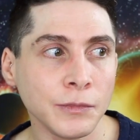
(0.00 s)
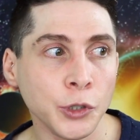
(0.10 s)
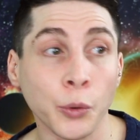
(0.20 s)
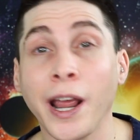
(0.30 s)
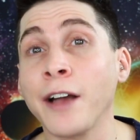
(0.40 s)

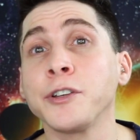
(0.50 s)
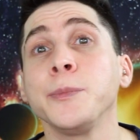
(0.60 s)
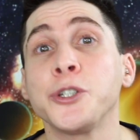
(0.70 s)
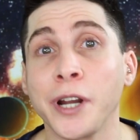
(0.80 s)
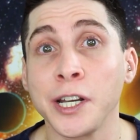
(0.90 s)
you don't have to
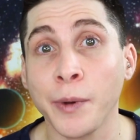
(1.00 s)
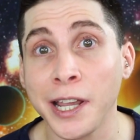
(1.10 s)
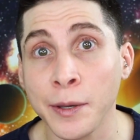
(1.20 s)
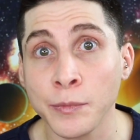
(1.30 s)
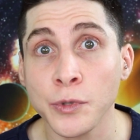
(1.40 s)
be trained
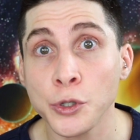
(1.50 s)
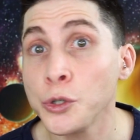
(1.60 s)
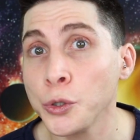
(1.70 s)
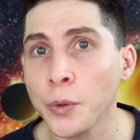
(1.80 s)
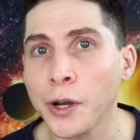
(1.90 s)
by him to
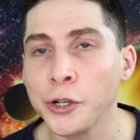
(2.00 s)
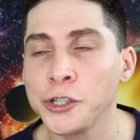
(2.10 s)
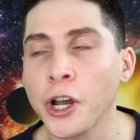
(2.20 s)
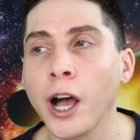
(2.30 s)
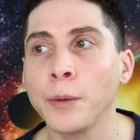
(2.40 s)
do a
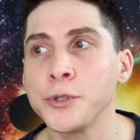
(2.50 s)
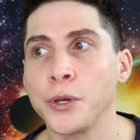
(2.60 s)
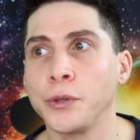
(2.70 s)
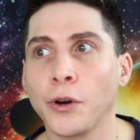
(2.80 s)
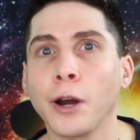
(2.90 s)
good job,
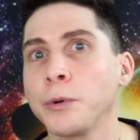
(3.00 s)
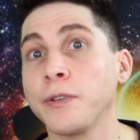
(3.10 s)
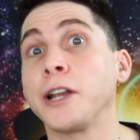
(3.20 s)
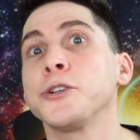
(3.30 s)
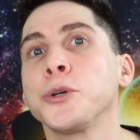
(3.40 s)
so there are
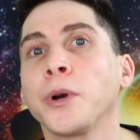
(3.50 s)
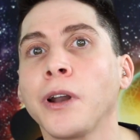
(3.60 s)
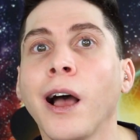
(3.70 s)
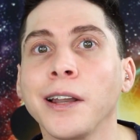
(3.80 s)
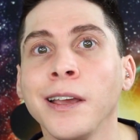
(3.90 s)
providers who are
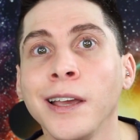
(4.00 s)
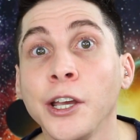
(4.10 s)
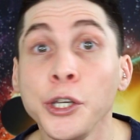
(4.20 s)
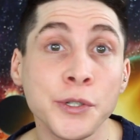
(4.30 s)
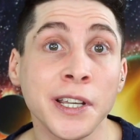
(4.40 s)
not
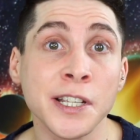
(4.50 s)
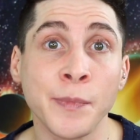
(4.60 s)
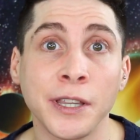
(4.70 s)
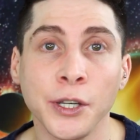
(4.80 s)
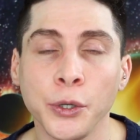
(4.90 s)
using his
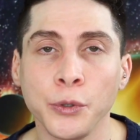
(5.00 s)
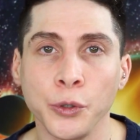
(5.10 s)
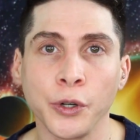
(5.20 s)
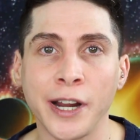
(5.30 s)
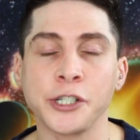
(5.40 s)
method who
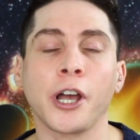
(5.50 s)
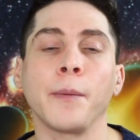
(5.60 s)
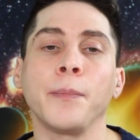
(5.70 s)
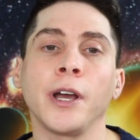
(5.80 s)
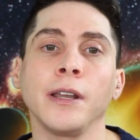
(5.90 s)
do a great
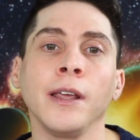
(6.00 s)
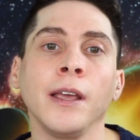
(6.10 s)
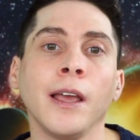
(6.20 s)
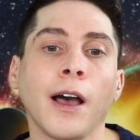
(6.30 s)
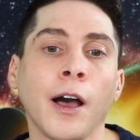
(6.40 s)
job, but
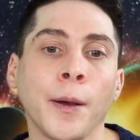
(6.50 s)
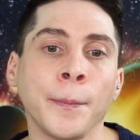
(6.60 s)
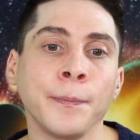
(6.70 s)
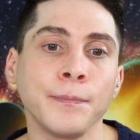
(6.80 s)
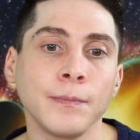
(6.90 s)

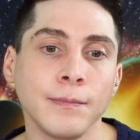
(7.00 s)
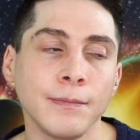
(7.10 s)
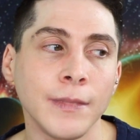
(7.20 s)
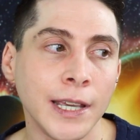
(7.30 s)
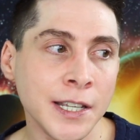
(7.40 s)

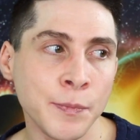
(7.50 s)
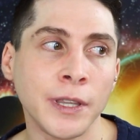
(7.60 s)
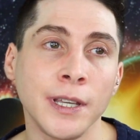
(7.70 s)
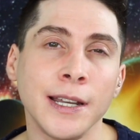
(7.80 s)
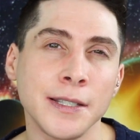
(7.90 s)
his
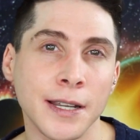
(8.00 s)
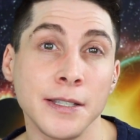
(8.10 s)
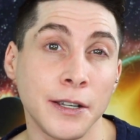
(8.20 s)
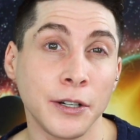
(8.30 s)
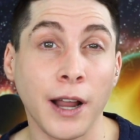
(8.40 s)
method is
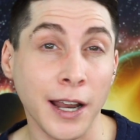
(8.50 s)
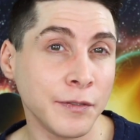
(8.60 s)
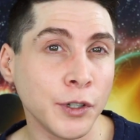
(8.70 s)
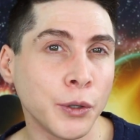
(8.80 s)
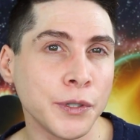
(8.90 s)
considered kind
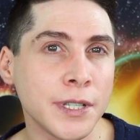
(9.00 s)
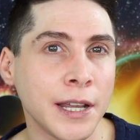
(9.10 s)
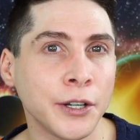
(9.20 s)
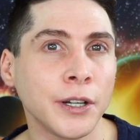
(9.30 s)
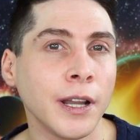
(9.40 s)
of the gold
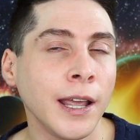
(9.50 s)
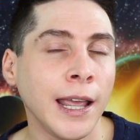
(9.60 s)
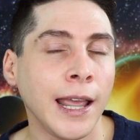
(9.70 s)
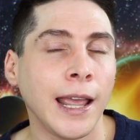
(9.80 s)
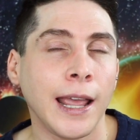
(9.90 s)
standard,
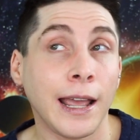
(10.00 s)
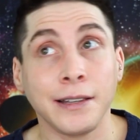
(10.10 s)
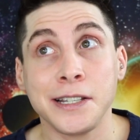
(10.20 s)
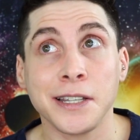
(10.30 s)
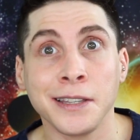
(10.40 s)

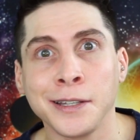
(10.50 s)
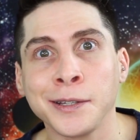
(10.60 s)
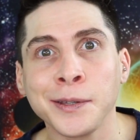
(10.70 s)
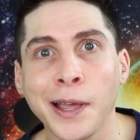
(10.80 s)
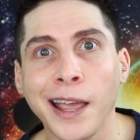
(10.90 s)
at least in
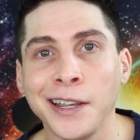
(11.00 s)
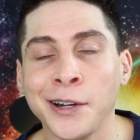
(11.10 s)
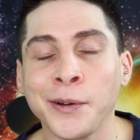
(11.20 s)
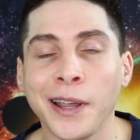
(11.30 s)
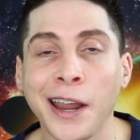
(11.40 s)
the
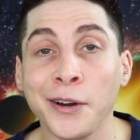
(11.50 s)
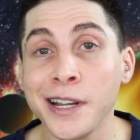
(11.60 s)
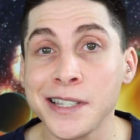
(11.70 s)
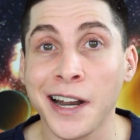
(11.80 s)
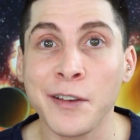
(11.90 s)

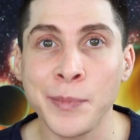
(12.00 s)
areas that